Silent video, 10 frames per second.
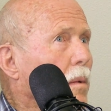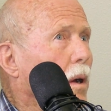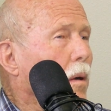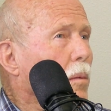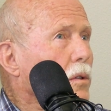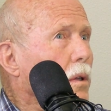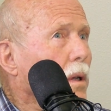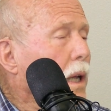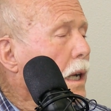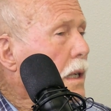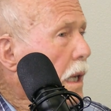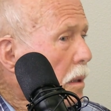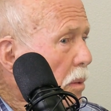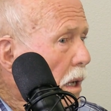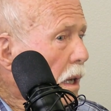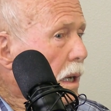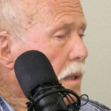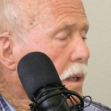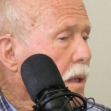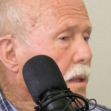they didn't take Bill
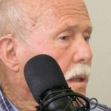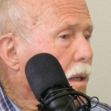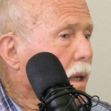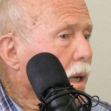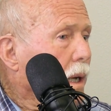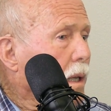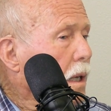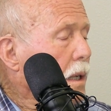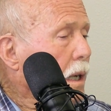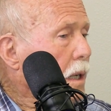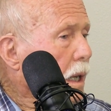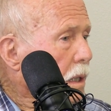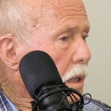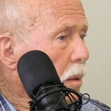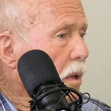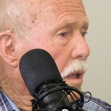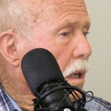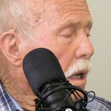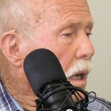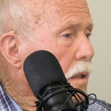Isaacs, and they didn't take some of the
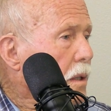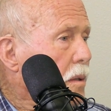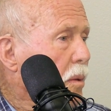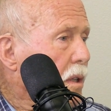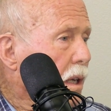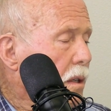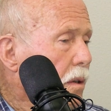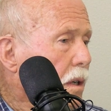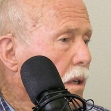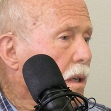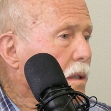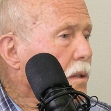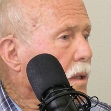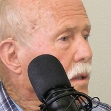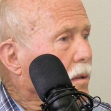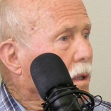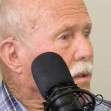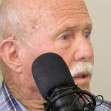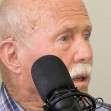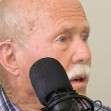Coxes, but they took us and the
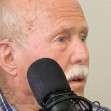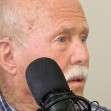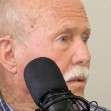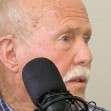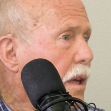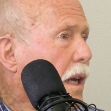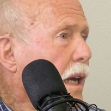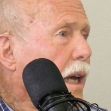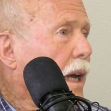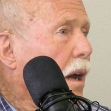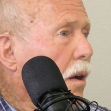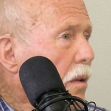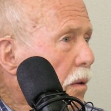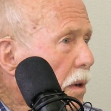Luceros all the